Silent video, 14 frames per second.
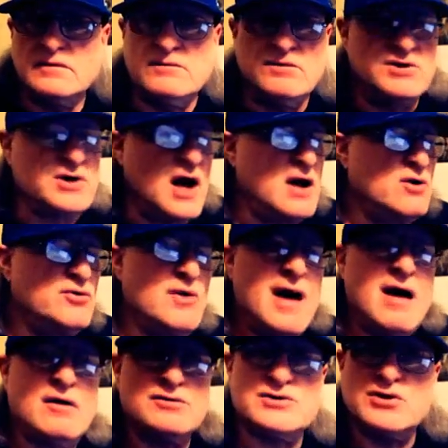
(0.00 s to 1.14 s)
which I don't know
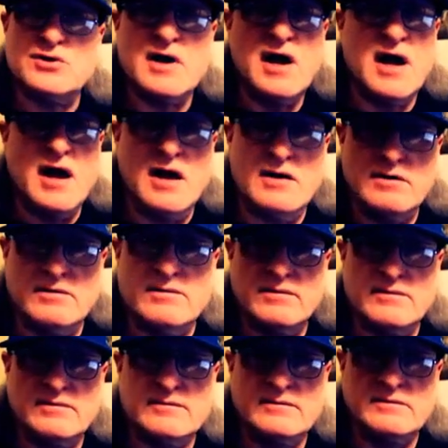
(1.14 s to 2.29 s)
how is going to end,
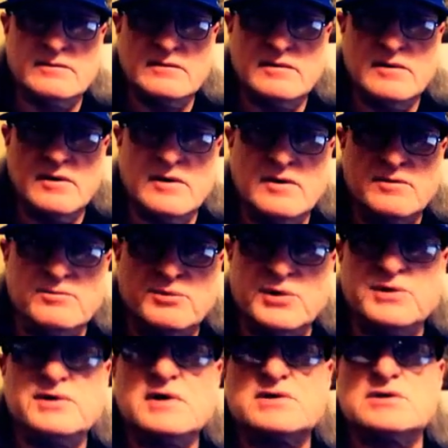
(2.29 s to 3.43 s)
but
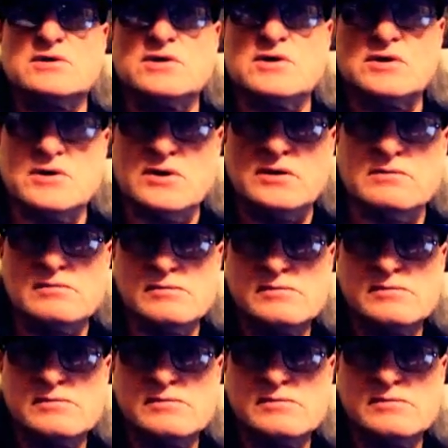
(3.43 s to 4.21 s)
it doesn't look good.